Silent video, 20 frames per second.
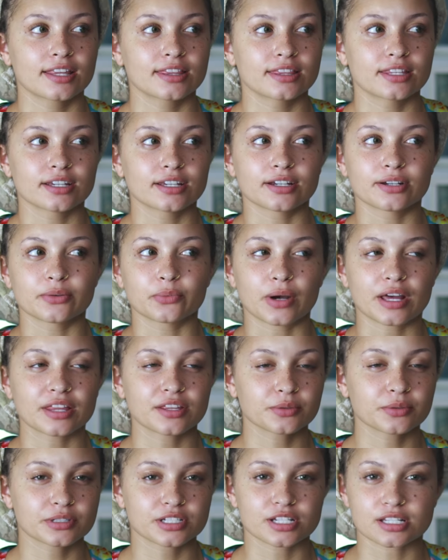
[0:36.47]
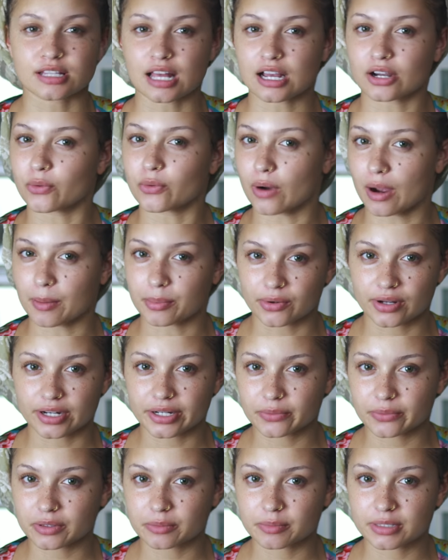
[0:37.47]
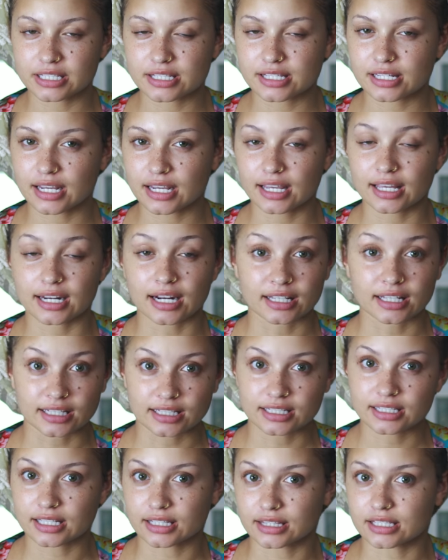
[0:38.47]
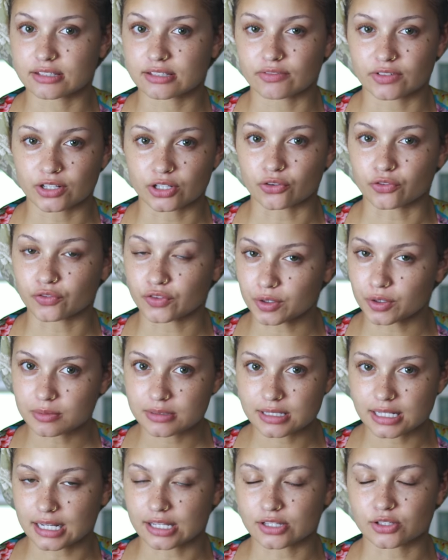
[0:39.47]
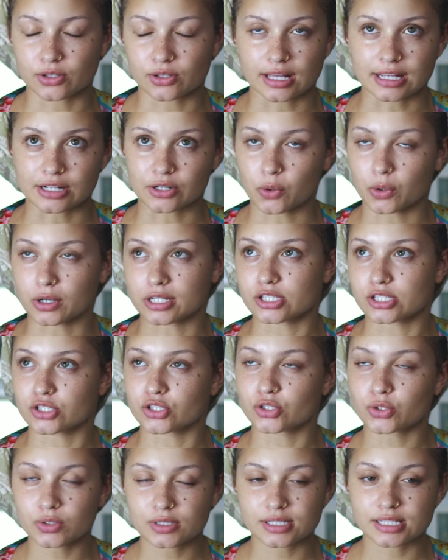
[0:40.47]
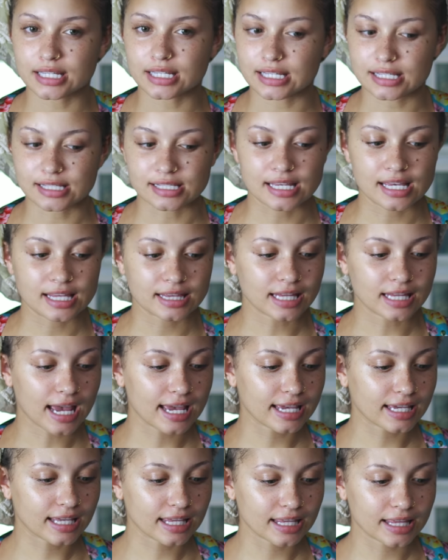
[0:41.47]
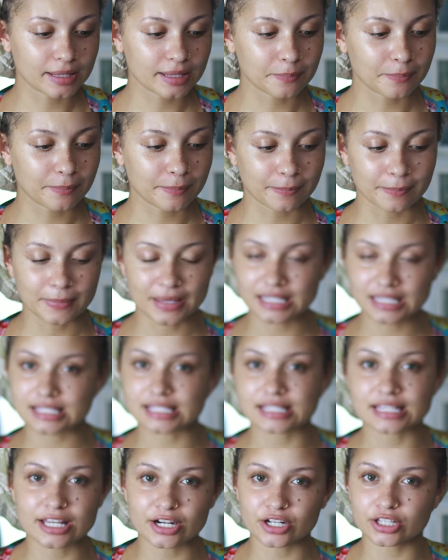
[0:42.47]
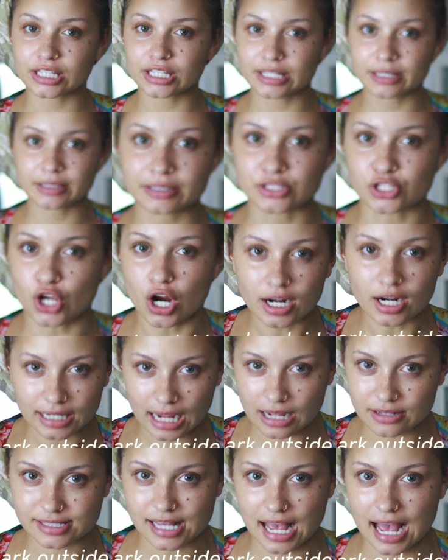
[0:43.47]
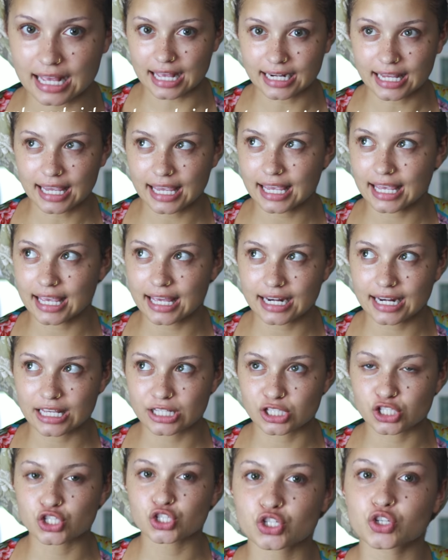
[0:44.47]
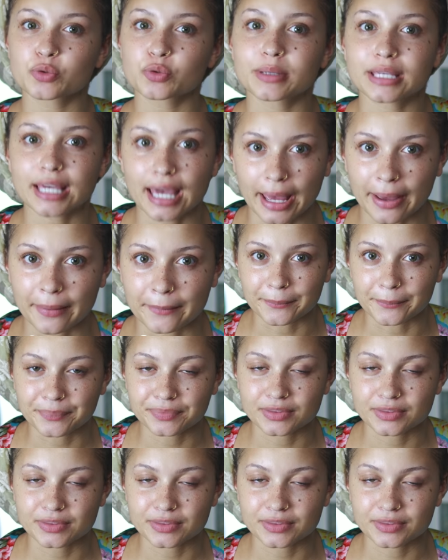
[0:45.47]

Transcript: the weather was just not cooperating with me today, and I need to get this video filmed today, so like, no excuses. And like, it's literally dark outside, and it's 2 p.m.